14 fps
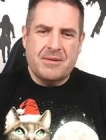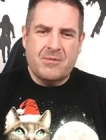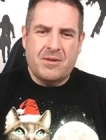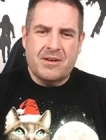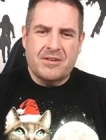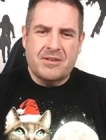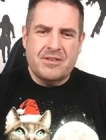
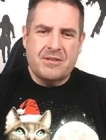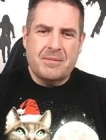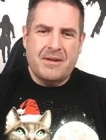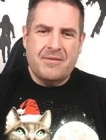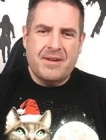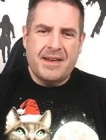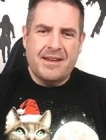one or two of
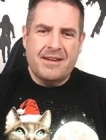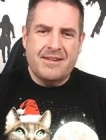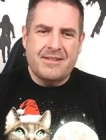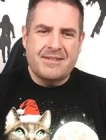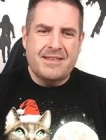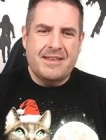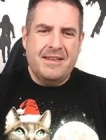my
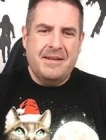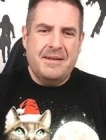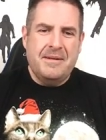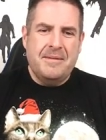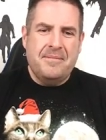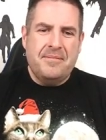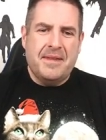videos.
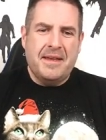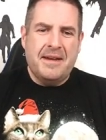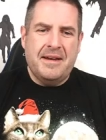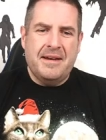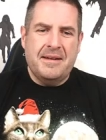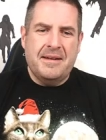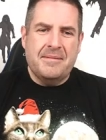
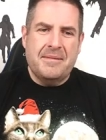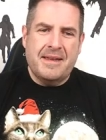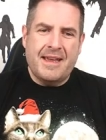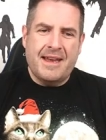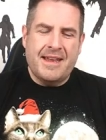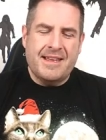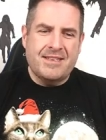Uh, but
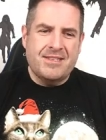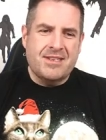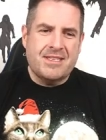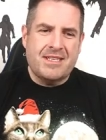yeah, he's just a